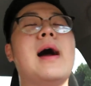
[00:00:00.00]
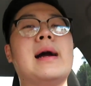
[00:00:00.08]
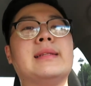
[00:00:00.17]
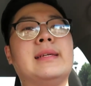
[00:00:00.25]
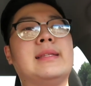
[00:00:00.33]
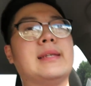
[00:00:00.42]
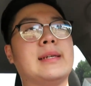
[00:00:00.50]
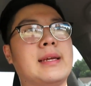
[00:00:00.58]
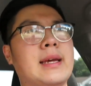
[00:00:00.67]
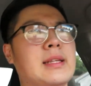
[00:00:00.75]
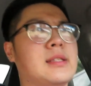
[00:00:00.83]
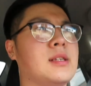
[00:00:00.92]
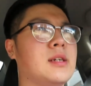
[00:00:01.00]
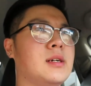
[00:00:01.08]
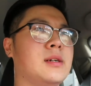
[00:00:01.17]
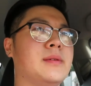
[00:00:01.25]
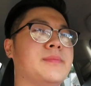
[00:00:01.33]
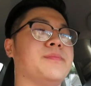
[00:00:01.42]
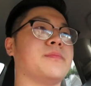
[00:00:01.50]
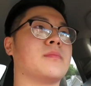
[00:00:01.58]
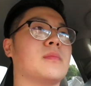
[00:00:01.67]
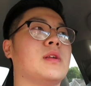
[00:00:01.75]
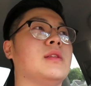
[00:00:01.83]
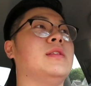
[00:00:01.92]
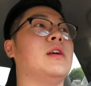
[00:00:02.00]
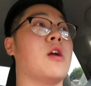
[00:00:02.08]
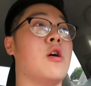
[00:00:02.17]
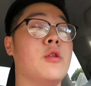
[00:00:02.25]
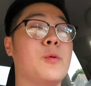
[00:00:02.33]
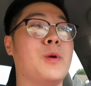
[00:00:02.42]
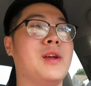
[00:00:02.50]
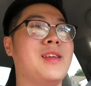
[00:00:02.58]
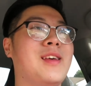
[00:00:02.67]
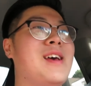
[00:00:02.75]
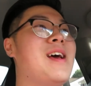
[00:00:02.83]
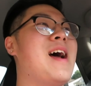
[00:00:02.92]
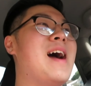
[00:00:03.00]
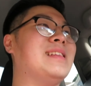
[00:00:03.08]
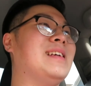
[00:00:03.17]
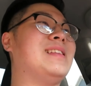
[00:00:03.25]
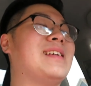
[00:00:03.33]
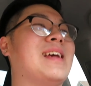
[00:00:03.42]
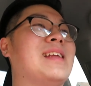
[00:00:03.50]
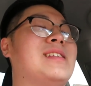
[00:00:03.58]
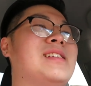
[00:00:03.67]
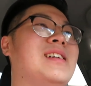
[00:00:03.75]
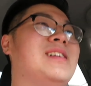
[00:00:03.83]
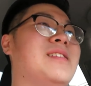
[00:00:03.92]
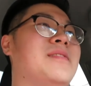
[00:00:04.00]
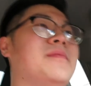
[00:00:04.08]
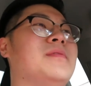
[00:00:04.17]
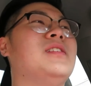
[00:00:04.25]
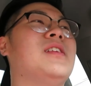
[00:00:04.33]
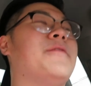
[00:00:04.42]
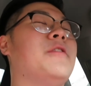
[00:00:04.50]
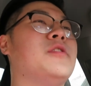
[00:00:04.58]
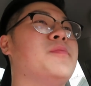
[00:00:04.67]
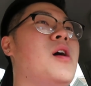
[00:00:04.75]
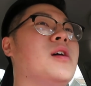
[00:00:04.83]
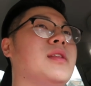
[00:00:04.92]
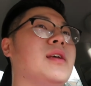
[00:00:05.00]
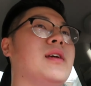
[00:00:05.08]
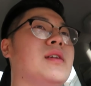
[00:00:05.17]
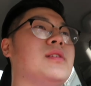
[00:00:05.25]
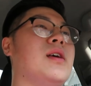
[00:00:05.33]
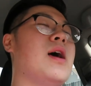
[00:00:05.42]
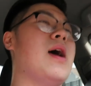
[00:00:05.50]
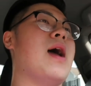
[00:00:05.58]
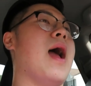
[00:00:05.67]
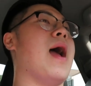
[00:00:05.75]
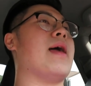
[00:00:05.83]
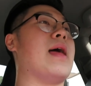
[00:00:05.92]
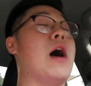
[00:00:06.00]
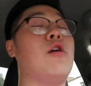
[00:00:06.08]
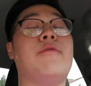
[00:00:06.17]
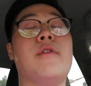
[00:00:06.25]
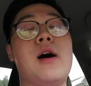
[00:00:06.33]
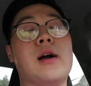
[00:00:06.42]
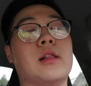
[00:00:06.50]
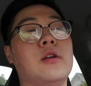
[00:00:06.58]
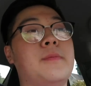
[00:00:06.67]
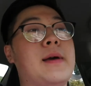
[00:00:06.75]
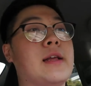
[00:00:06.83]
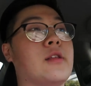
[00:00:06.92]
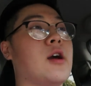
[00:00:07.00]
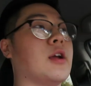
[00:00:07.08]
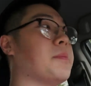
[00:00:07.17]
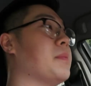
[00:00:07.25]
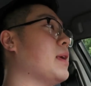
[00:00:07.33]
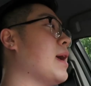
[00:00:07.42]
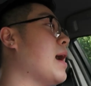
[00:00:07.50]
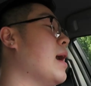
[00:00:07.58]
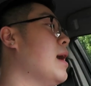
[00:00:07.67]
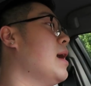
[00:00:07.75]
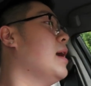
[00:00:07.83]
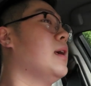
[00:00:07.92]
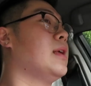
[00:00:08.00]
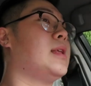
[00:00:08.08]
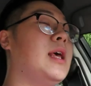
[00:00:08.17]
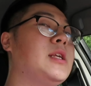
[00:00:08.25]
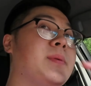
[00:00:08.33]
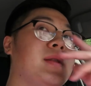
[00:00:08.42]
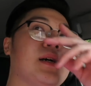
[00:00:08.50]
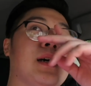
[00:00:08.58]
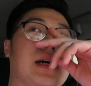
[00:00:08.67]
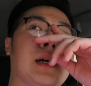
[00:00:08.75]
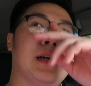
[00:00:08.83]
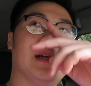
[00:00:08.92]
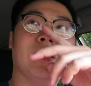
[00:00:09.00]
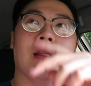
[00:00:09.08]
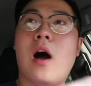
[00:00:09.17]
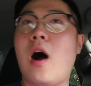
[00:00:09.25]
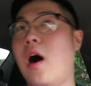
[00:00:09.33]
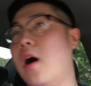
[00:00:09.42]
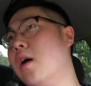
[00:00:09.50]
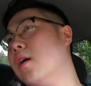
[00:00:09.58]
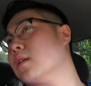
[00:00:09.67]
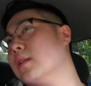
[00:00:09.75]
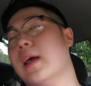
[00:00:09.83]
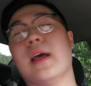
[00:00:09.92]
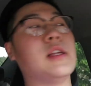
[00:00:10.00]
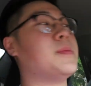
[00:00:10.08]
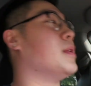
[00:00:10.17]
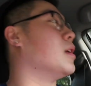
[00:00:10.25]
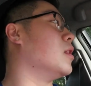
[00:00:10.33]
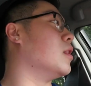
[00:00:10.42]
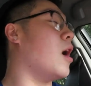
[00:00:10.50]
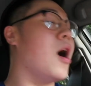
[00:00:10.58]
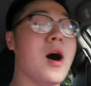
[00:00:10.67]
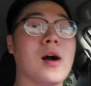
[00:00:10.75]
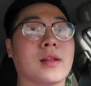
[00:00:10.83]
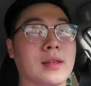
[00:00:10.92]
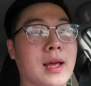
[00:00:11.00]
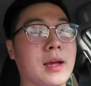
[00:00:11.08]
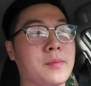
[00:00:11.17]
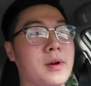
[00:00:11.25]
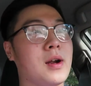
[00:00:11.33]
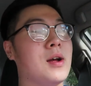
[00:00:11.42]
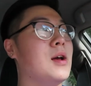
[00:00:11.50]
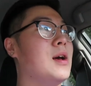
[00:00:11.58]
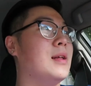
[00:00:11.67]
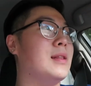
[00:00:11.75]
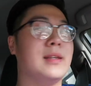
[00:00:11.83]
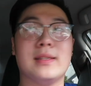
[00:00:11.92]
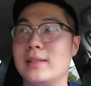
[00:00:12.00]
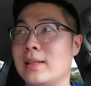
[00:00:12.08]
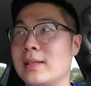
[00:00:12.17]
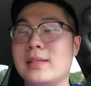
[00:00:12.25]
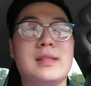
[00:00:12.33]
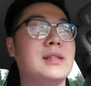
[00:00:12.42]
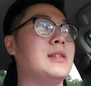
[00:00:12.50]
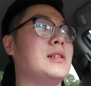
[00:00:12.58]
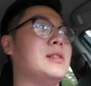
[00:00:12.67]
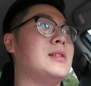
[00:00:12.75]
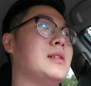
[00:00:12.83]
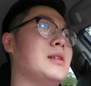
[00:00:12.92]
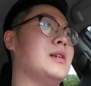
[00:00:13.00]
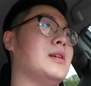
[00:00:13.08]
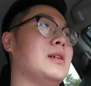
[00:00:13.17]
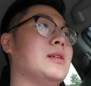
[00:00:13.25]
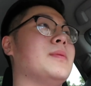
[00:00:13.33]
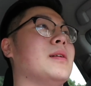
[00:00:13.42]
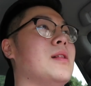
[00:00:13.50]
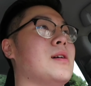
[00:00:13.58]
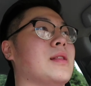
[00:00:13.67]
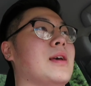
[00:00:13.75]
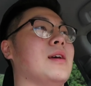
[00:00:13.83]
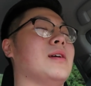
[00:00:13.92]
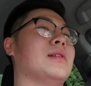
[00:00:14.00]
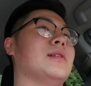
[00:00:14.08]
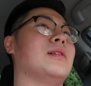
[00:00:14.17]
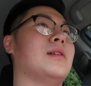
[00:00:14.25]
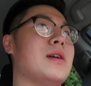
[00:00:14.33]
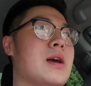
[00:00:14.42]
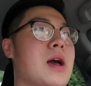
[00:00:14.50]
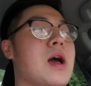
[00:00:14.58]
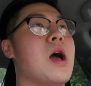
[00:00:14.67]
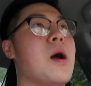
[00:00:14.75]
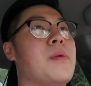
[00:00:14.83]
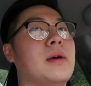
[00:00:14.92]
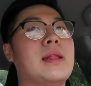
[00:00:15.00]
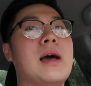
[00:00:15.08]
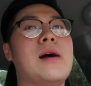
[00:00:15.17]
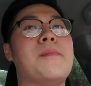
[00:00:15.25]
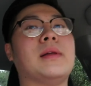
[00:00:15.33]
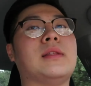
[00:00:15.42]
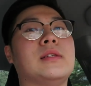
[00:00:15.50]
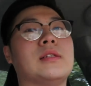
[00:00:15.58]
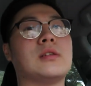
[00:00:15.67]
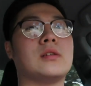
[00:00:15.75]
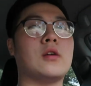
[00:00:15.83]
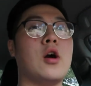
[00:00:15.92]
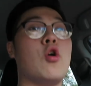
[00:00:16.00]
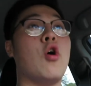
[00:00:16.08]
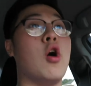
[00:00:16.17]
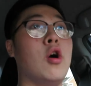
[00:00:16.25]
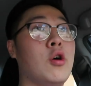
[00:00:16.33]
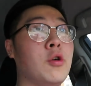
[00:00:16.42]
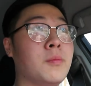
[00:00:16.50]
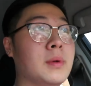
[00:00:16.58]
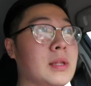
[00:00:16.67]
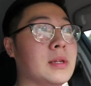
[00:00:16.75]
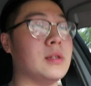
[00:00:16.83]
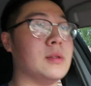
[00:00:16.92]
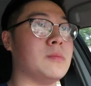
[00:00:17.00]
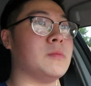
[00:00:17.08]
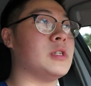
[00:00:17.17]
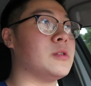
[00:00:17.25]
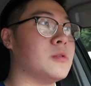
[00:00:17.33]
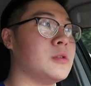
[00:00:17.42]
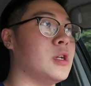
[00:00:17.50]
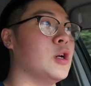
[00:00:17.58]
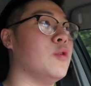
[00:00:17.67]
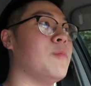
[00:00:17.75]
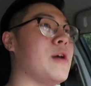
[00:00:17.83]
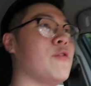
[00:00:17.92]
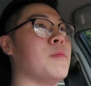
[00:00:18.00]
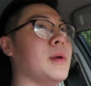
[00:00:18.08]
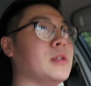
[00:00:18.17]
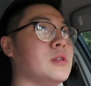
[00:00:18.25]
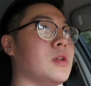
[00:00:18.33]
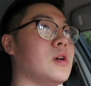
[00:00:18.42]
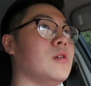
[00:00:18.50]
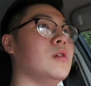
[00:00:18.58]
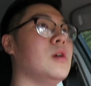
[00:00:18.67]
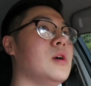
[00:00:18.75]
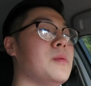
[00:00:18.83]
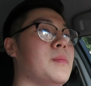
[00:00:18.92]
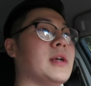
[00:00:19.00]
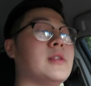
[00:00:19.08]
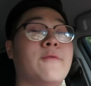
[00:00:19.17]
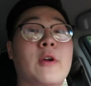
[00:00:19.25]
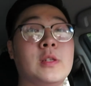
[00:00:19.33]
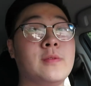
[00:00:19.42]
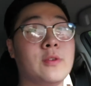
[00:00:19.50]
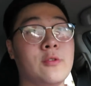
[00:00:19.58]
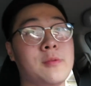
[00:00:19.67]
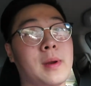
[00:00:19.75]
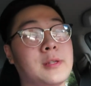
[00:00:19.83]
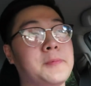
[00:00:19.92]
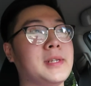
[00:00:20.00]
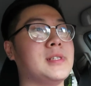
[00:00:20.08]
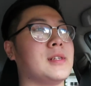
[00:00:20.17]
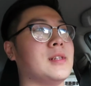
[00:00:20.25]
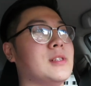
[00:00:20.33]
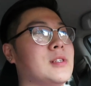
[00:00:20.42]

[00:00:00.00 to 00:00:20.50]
I need to get some deodorant. I need to get some, just a few small things, and I will vlog a little bit at Target. But yeah, today's been a long day. It's been a long day, bro. This has been a long day. But now I'm about to just go home and then just chill with my roommates, you know? Make some friends with the roommates, basically.